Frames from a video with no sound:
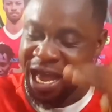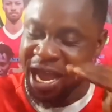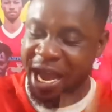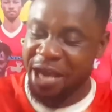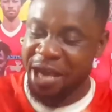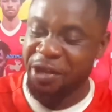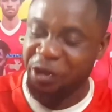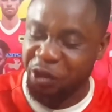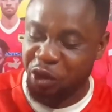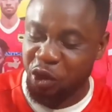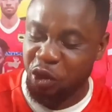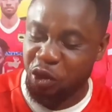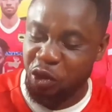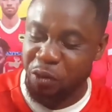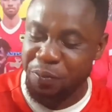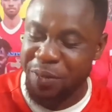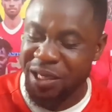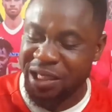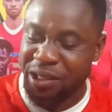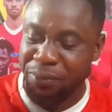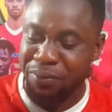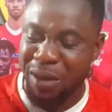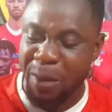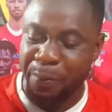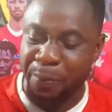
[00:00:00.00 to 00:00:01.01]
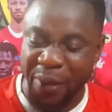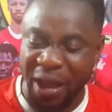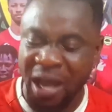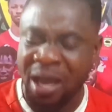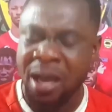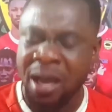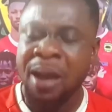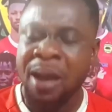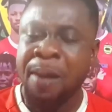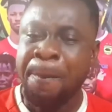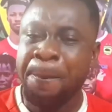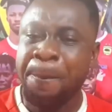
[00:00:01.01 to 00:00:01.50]
and Susubet
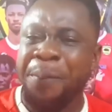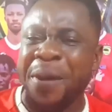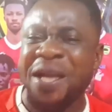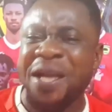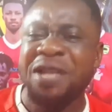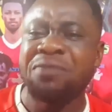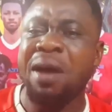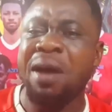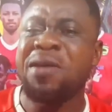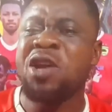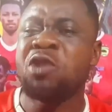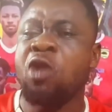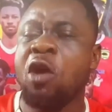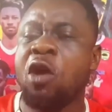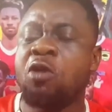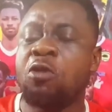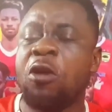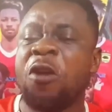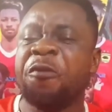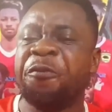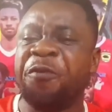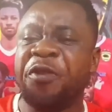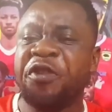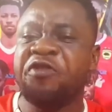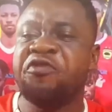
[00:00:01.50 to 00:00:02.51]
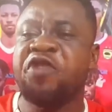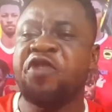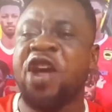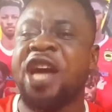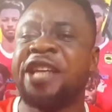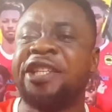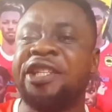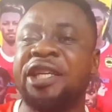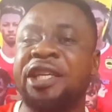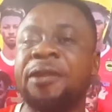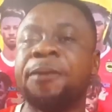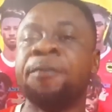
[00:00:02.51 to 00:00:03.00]
Mapa, but Maminko
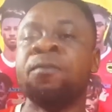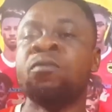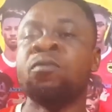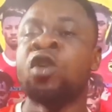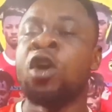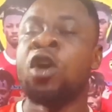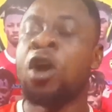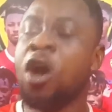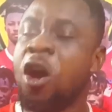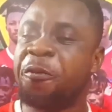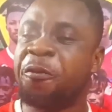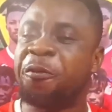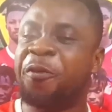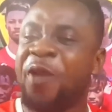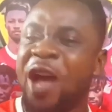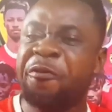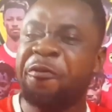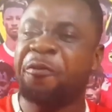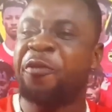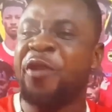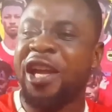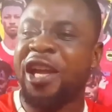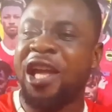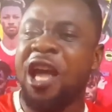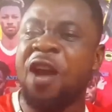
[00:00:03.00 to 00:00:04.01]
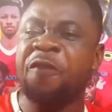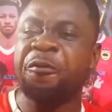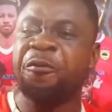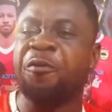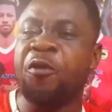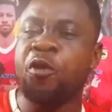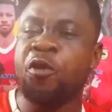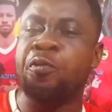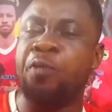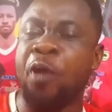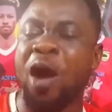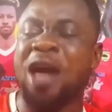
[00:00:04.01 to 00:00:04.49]
Confederation of African
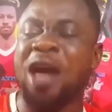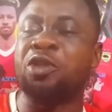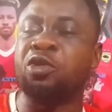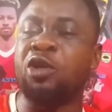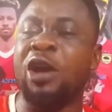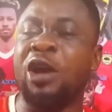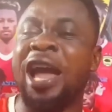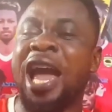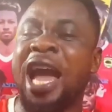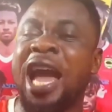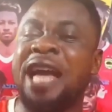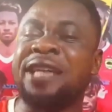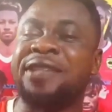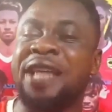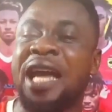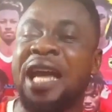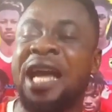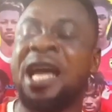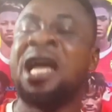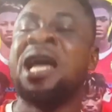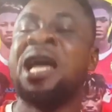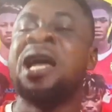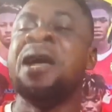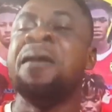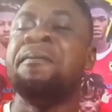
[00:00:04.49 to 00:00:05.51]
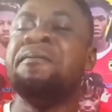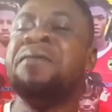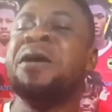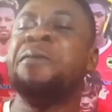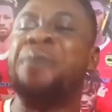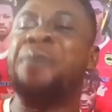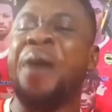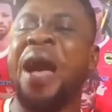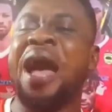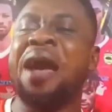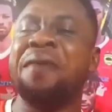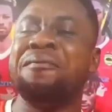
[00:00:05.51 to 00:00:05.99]
Football, so I answer,
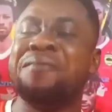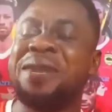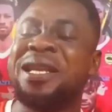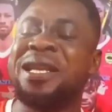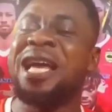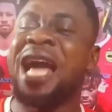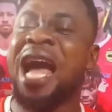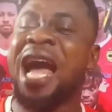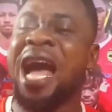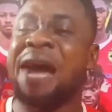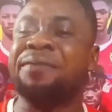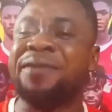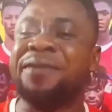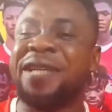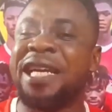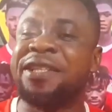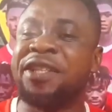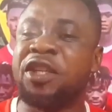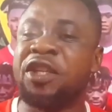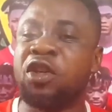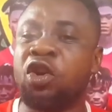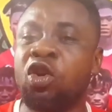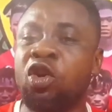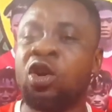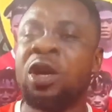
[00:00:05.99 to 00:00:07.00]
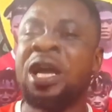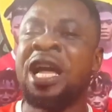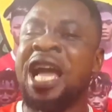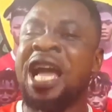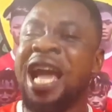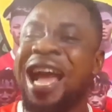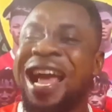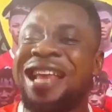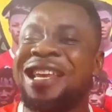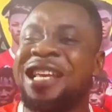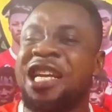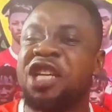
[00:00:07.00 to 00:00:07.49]
Mepa, me the update, no,
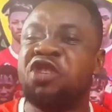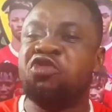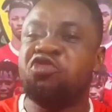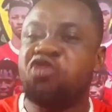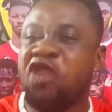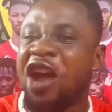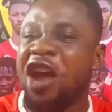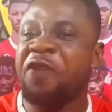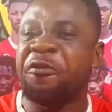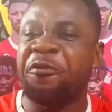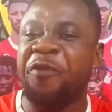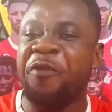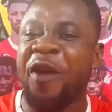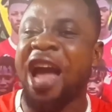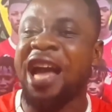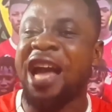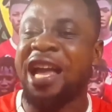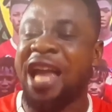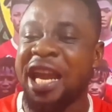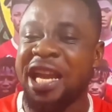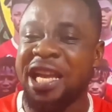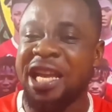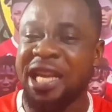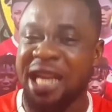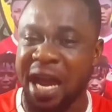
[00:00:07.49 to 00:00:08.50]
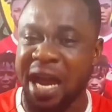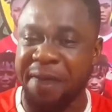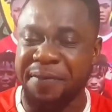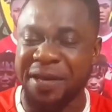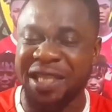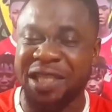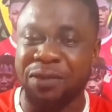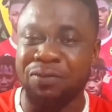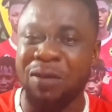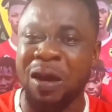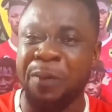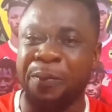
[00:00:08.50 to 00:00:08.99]
and a transfer carrying in
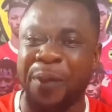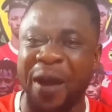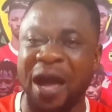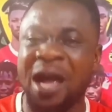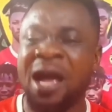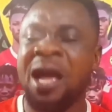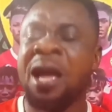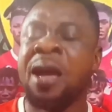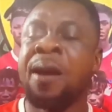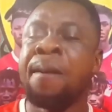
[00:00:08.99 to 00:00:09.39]
Abet Mapa,